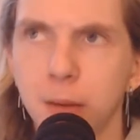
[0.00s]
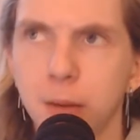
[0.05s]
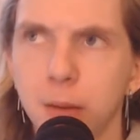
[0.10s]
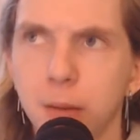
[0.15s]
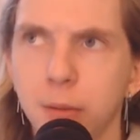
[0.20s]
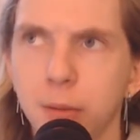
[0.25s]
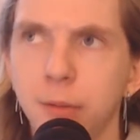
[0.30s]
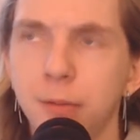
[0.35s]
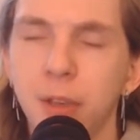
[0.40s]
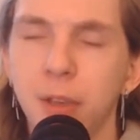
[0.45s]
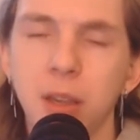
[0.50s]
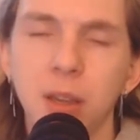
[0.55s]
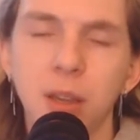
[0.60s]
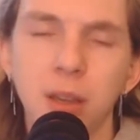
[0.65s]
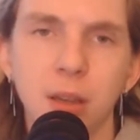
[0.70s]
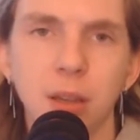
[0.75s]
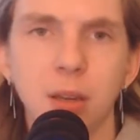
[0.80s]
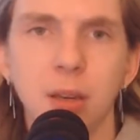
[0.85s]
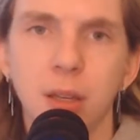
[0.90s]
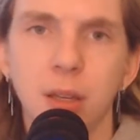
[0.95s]

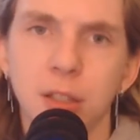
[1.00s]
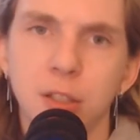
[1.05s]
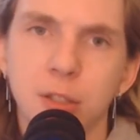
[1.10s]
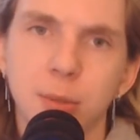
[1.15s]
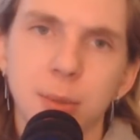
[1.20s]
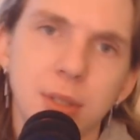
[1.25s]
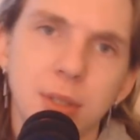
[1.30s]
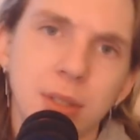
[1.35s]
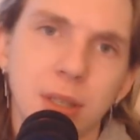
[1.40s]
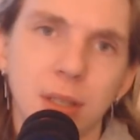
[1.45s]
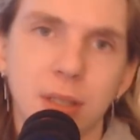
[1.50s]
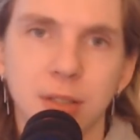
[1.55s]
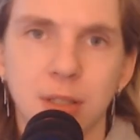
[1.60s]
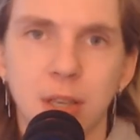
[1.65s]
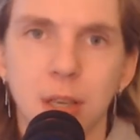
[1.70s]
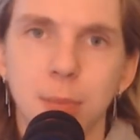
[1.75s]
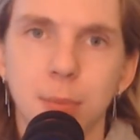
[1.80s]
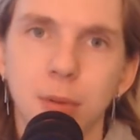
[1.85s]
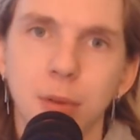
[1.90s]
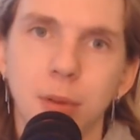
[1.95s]
vague announcements that has
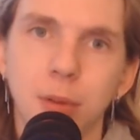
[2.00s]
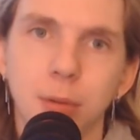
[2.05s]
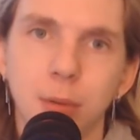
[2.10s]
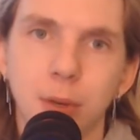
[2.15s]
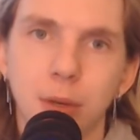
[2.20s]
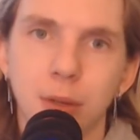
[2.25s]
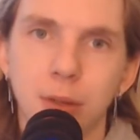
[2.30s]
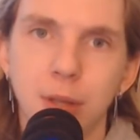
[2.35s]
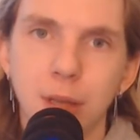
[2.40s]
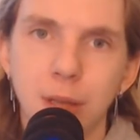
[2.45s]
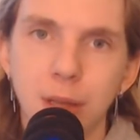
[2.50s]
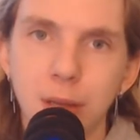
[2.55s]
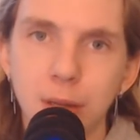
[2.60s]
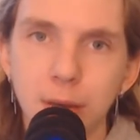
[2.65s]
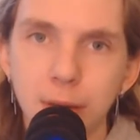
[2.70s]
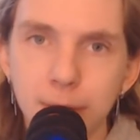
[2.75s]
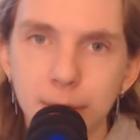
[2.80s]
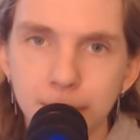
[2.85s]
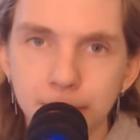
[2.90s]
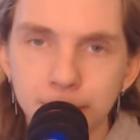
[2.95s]
happened throughout the
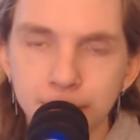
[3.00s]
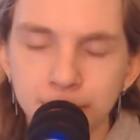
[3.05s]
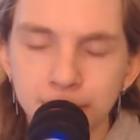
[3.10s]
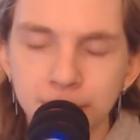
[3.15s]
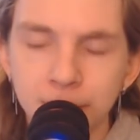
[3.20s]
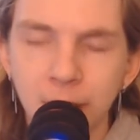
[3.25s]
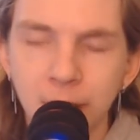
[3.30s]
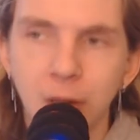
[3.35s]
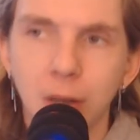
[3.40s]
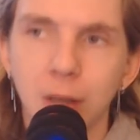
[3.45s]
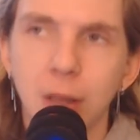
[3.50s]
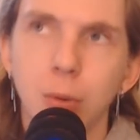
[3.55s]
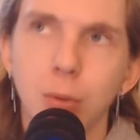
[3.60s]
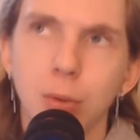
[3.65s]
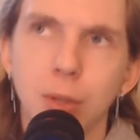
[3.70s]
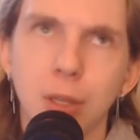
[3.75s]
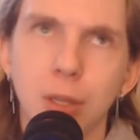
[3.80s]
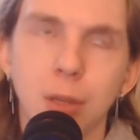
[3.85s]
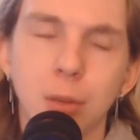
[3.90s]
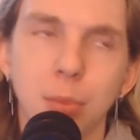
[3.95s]
year
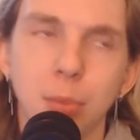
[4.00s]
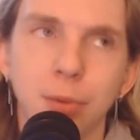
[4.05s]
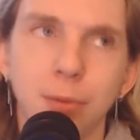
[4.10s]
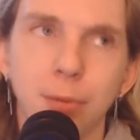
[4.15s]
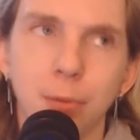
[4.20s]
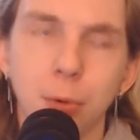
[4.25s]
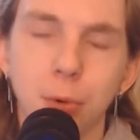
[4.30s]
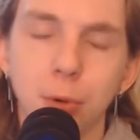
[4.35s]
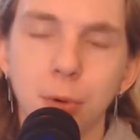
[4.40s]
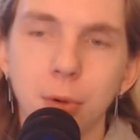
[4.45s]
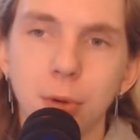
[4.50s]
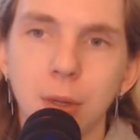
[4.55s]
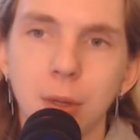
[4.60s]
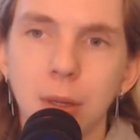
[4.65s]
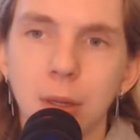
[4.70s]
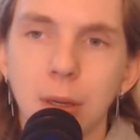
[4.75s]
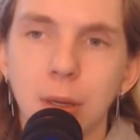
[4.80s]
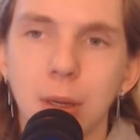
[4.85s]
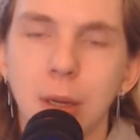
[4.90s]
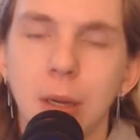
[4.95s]
or the year before
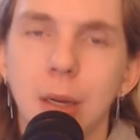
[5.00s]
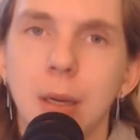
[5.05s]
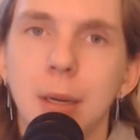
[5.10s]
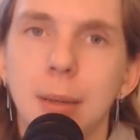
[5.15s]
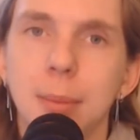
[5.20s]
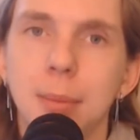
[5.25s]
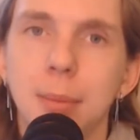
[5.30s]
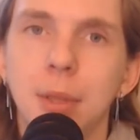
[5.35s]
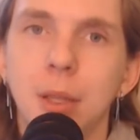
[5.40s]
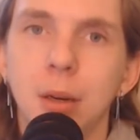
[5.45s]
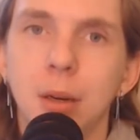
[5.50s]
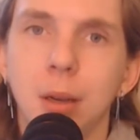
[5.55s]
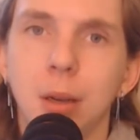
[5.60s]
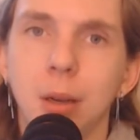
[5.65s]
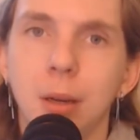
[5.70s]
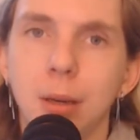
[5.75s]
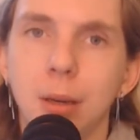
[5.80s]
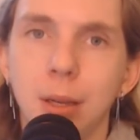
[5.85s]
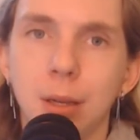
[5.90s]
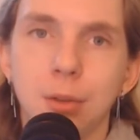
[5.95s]
that
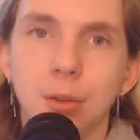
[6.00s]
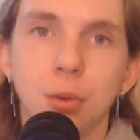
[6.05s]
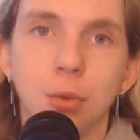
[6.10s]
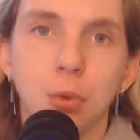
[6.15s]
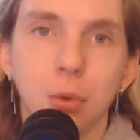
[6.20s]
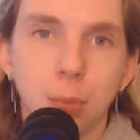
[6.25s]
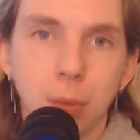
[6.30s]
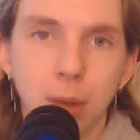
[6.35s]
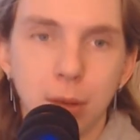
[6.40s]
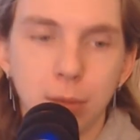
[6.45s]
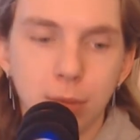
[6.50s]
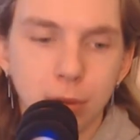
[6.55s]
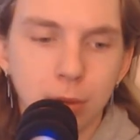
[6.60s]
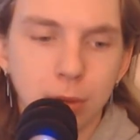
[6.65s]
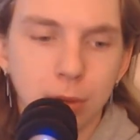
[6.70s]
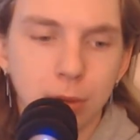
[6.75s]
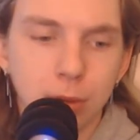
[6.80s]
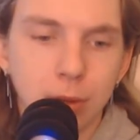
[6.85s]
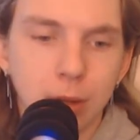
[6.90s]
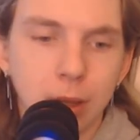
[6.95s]
I need to
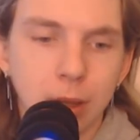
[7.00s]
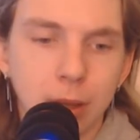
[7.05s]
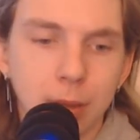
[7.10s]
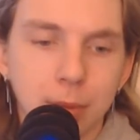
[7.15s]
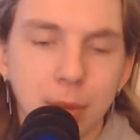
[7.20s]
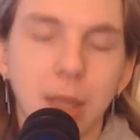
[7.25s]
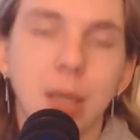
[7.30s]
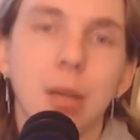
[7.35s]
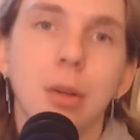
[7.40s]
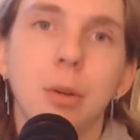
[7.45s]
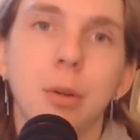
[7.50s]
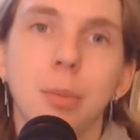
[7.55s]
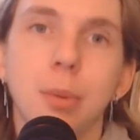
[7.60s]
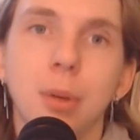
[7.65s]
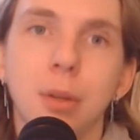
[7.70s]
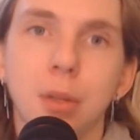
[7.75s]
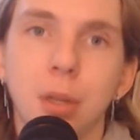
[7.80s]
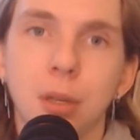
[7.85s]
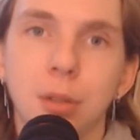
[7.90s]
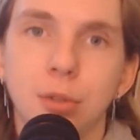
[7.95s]
remember. That could
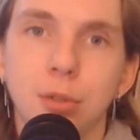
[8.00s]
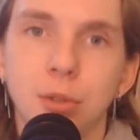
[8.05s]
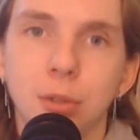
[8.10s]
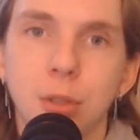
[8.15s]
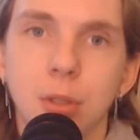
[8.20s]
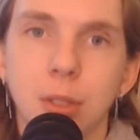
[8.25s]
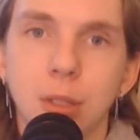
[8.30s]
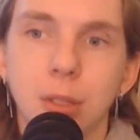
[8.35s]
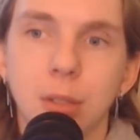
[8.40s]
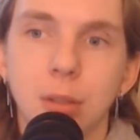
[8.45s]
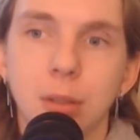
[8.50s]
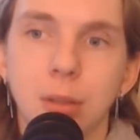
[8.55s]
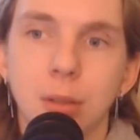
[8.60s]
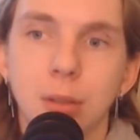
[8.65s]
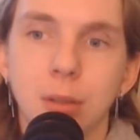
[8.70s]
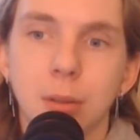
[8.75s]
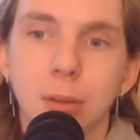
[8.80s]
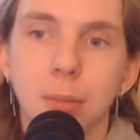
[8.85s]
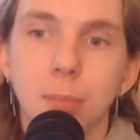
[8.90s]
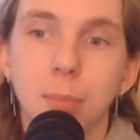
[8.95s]
potentially
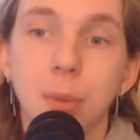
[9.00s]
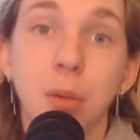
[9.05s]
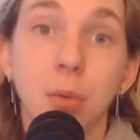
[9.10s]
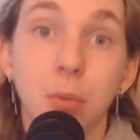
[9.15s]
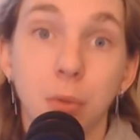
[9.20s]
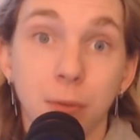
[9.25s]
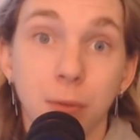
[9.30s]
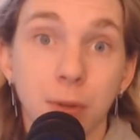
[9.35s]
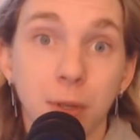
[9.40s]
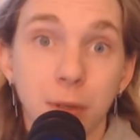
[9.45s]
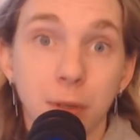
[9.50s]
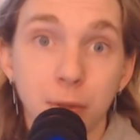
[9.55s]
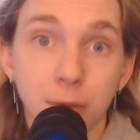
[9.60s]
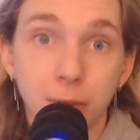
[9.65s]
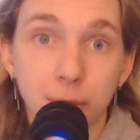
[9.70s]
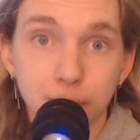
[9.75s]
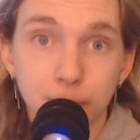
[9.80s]
be revealed.